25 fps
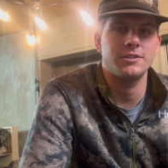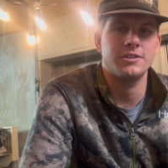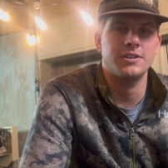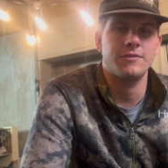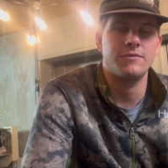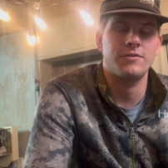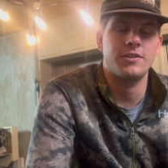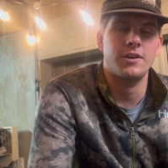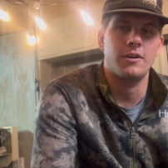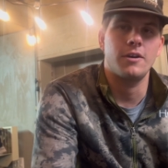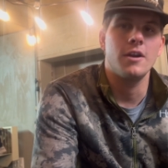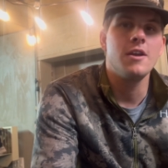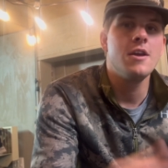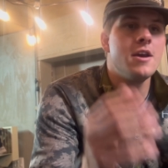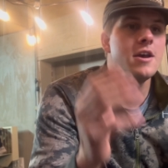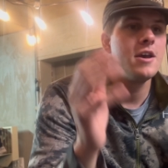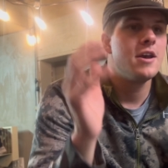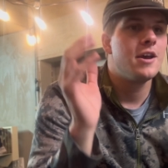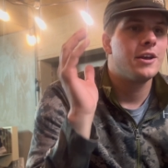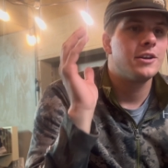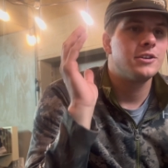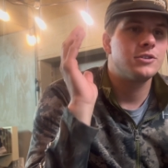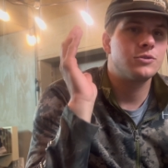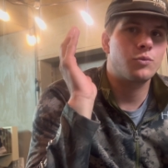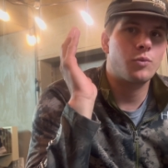If there's
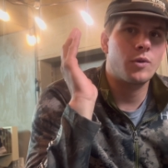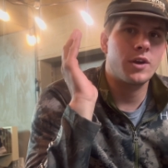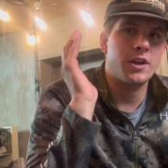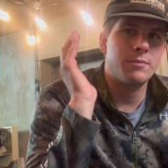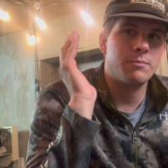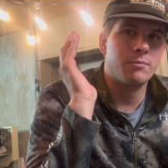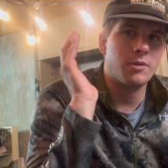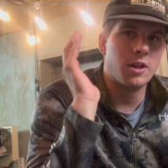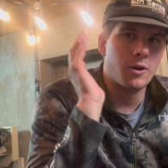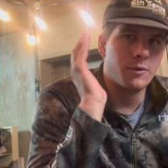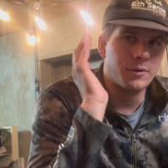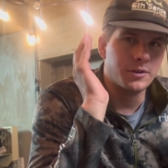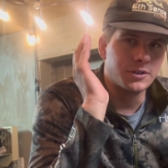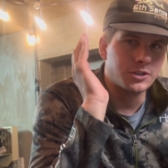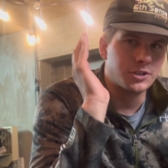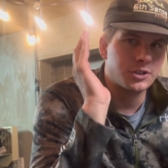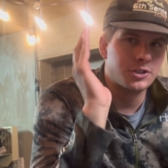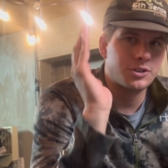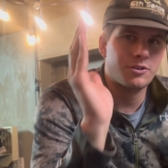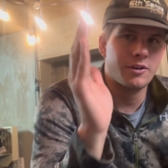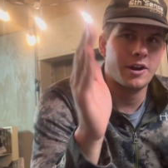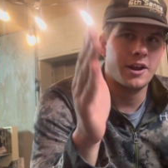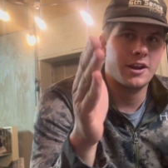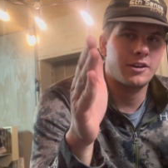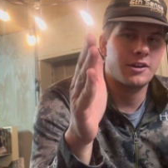wind blowing
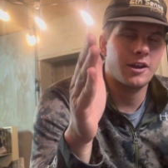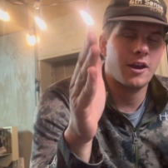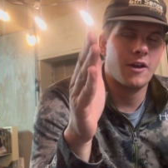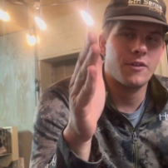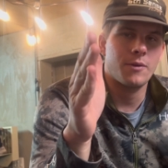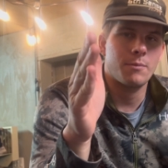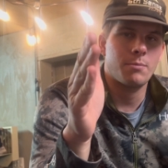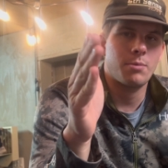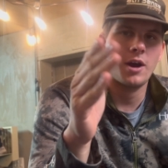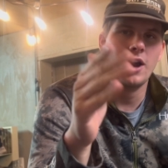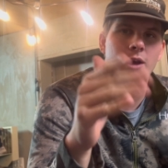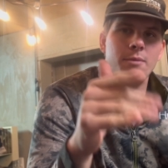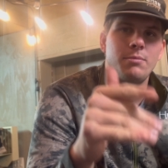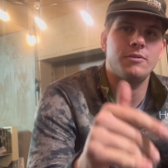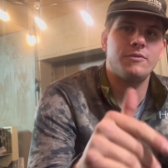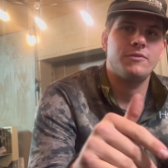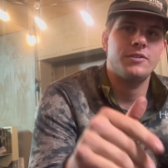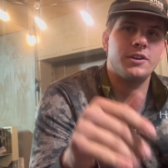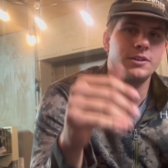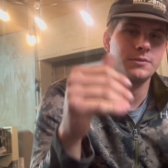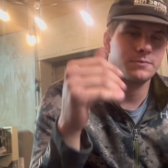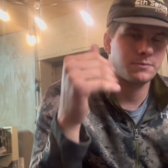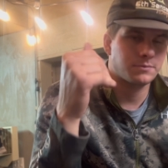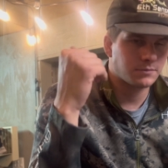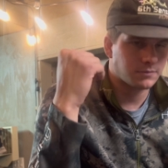straight down the pipe of
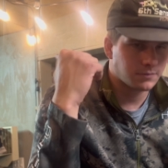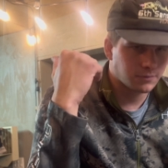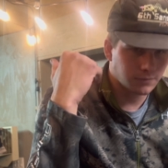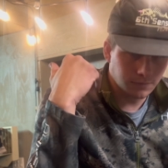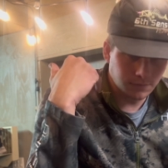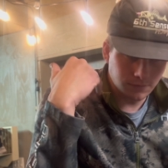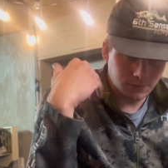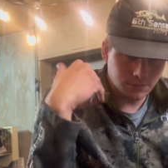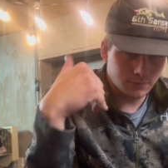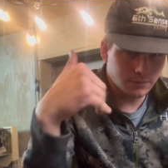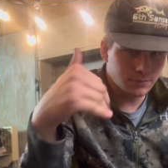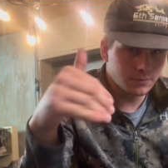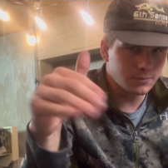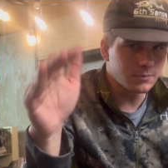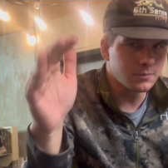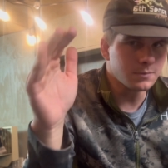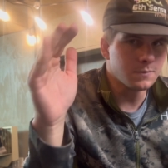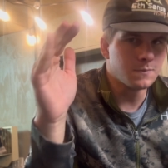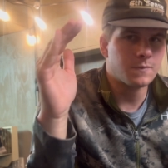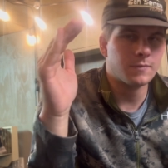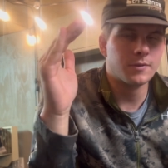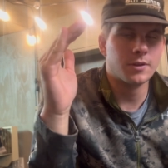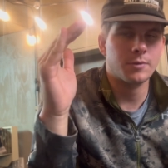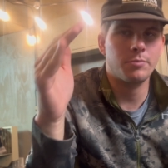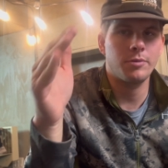it,
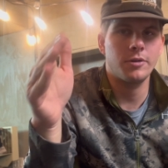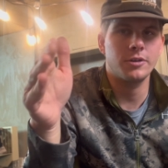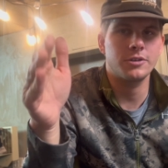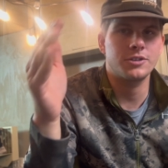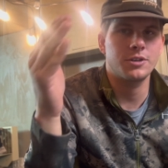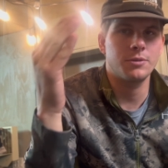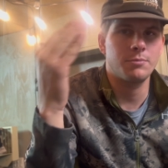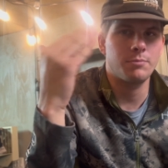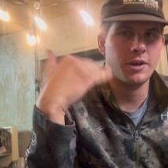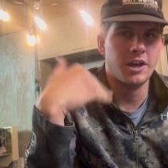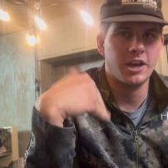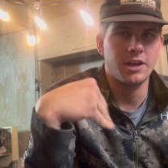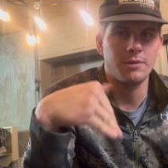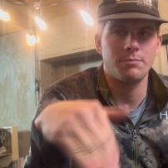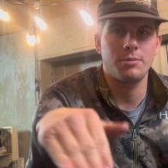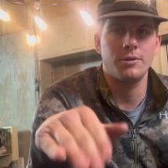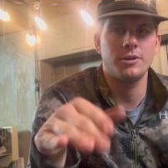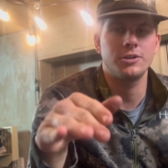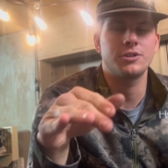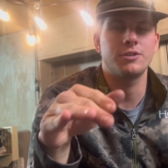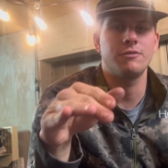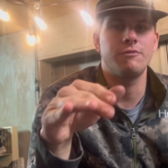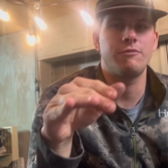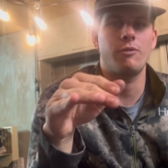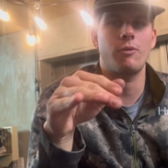pushing bait,
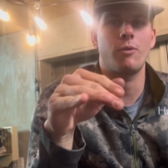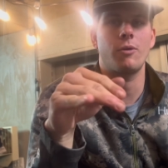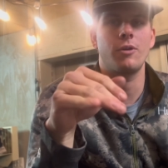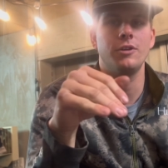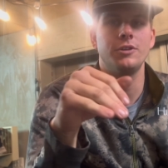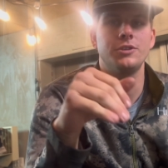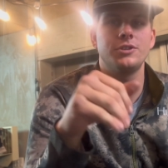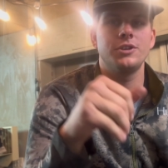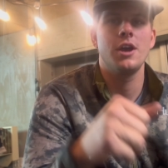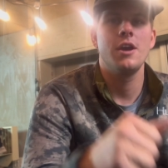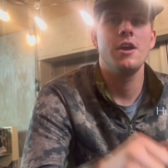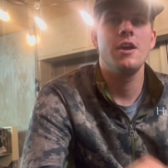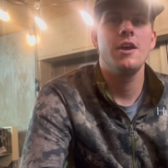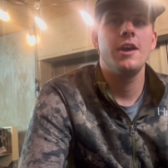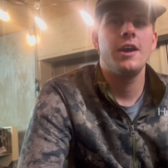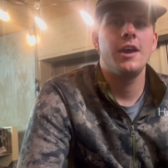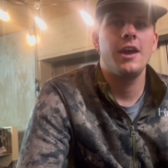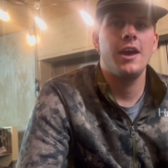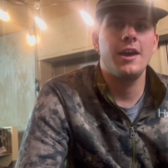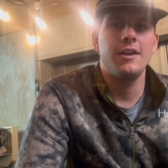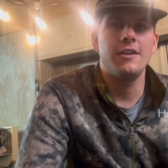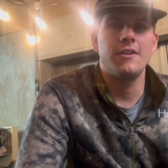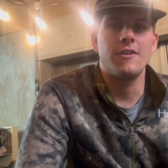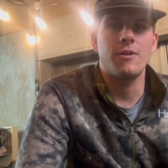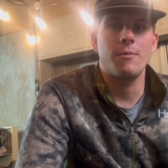pushing forage
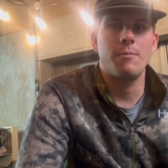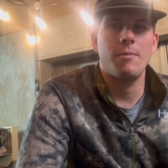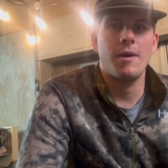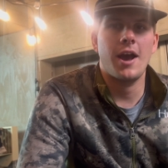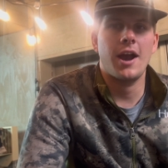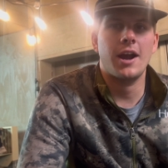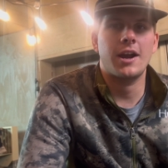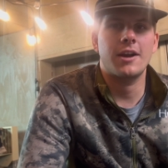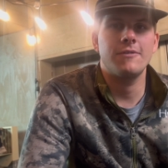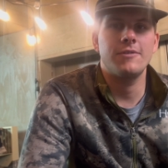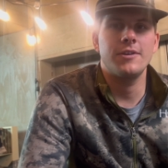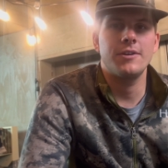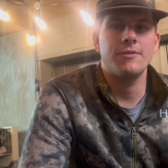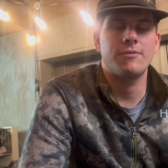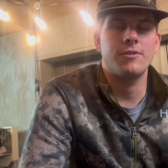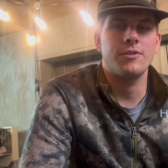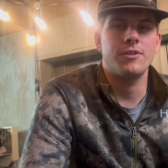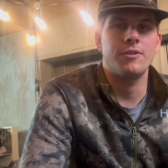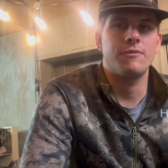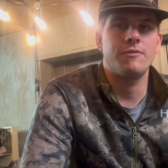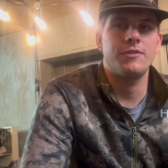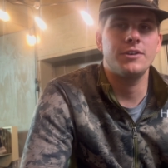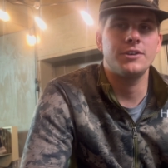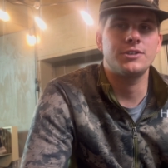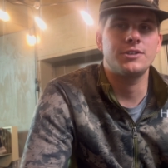into the back of it for
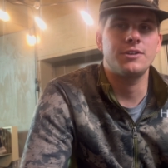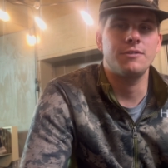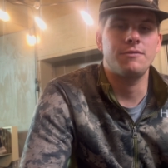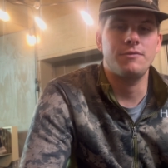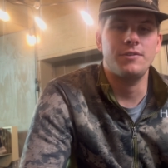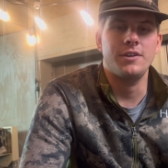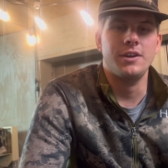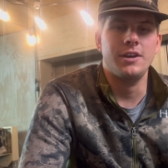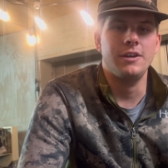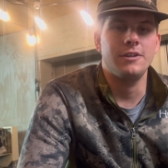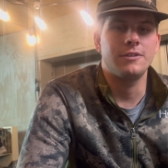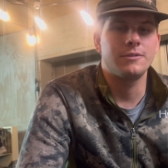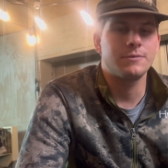the fish to feed.